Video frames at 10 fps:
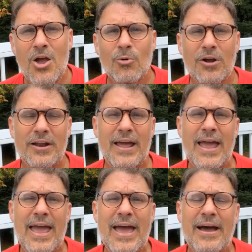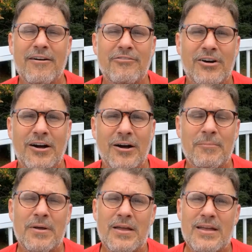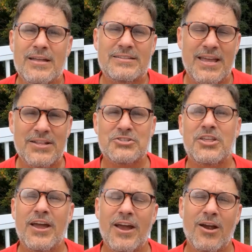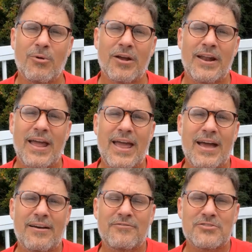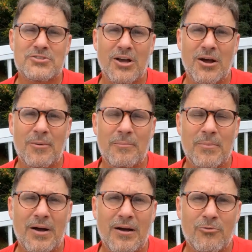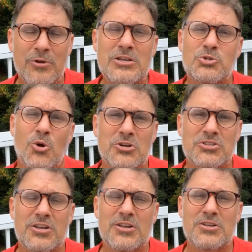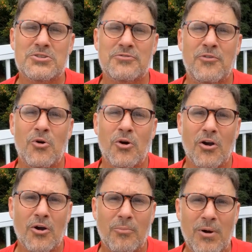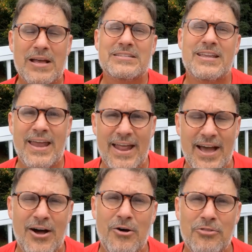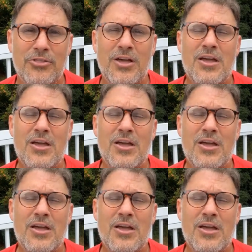We're going to have tents there. We're going to have some resources for prostate health.